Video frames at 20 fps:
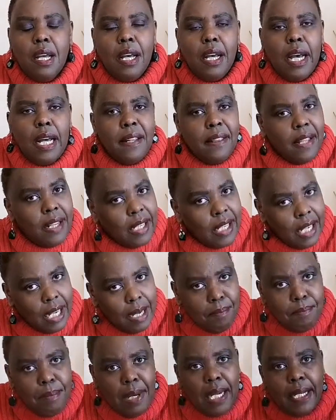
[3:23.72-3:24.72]
and then
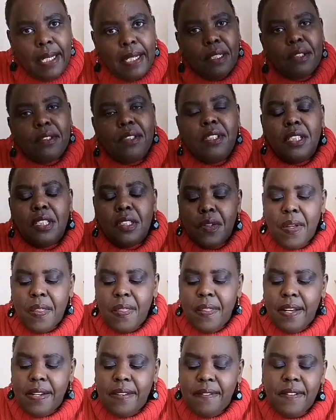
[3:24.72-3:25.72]
come back and continue with
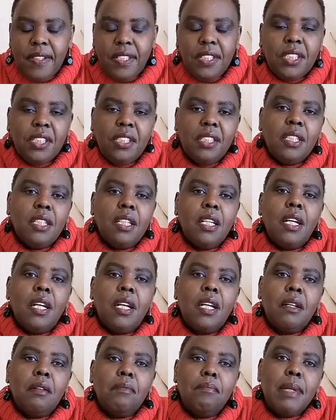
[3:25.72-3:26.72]
your revision.
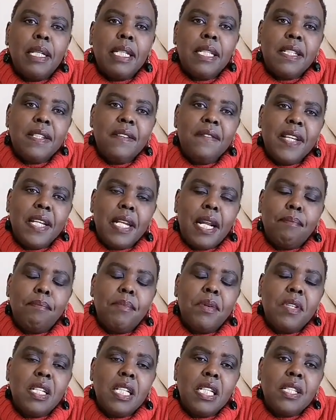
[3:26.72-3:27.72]
But if you're in a
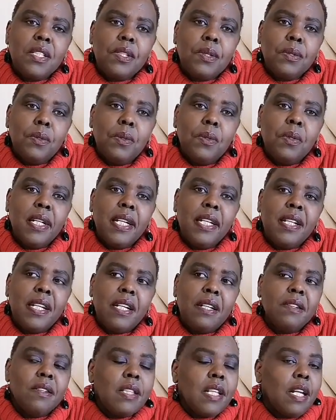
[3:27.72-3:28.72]
boarding school and you're
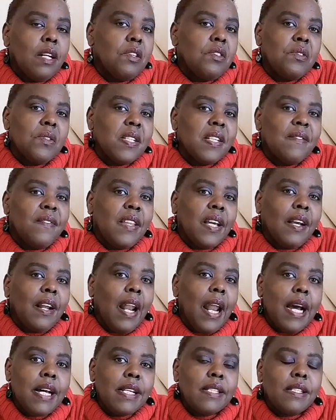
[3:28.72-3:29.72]
not allowed to leave the
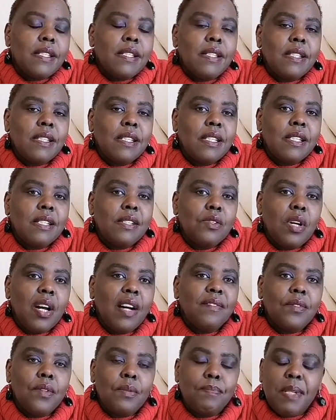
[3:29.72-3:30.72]
class, you
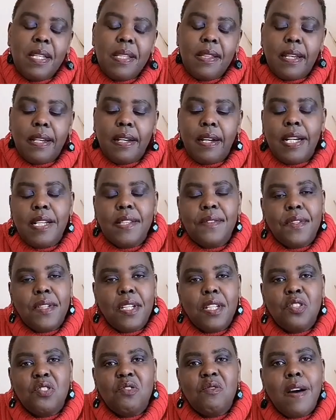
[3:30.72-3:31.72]
have to be in the class for the
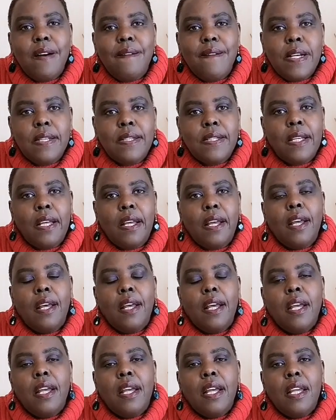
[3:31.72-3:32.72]
2 hours.
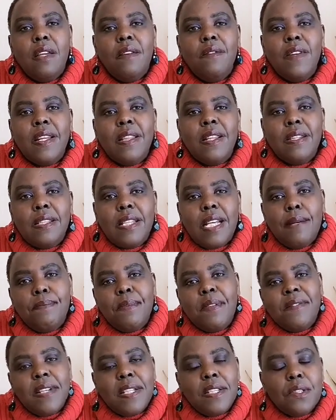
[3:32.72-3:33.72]
If you're the type
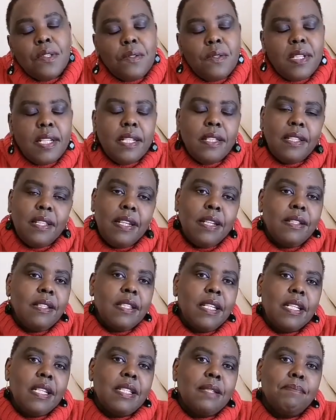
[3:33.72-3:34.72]
of a student that
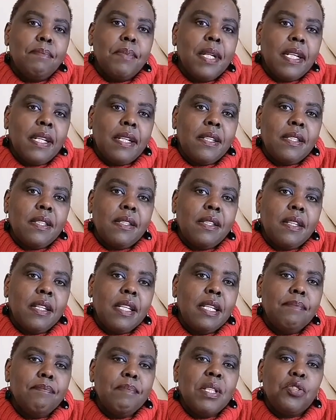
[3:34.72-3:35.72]
takes breaks
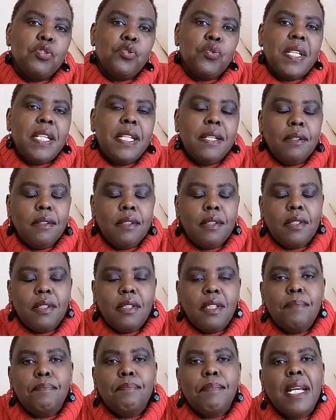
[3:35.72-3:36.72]
in between,
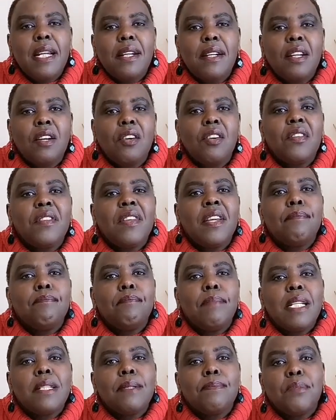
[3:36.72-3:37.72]
depending on your
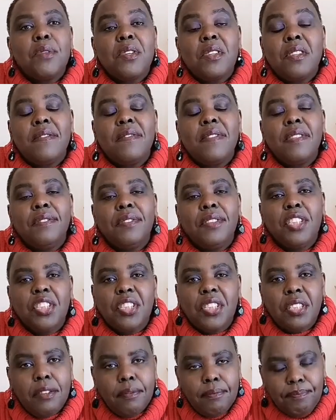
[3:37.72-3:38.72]
best mode of
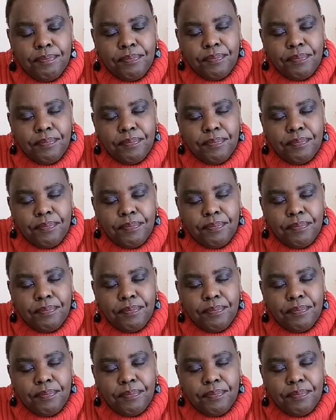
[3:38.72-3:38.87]
revision,